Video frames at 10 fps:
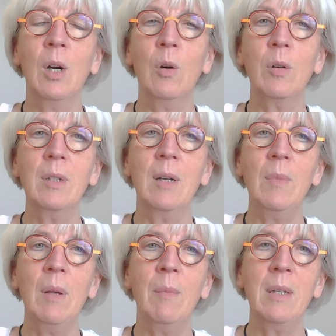or send
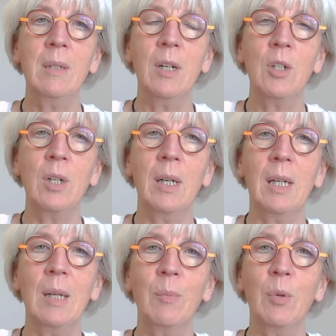me a message and I
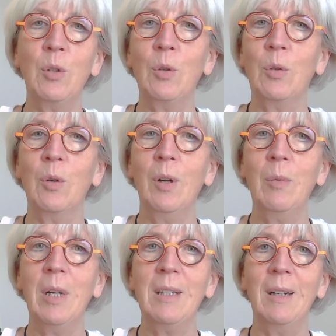can put you on a
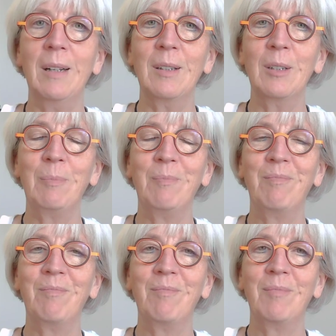waiting list.
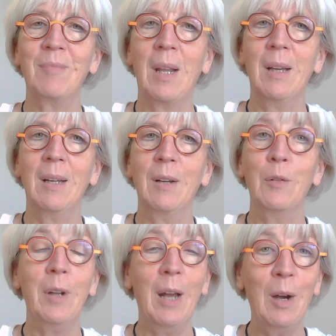
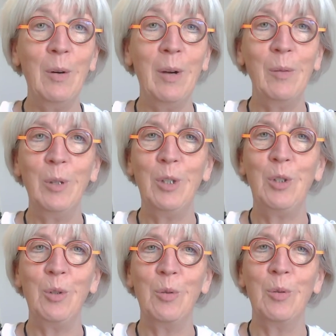For now, I
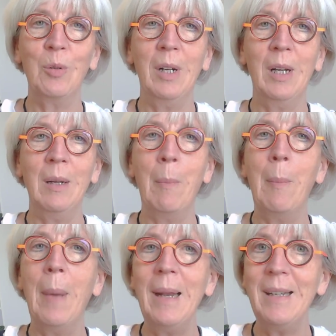wish you an
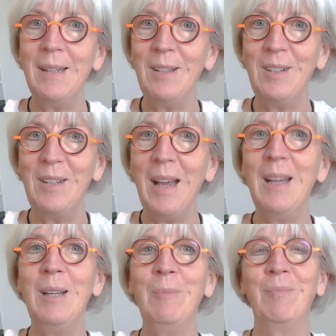abundant
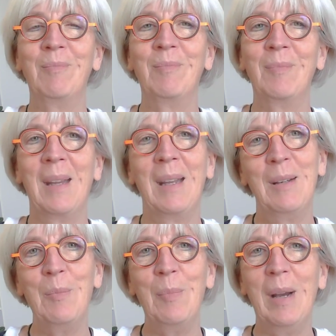day.
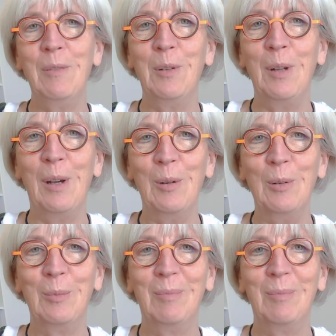Bye for now.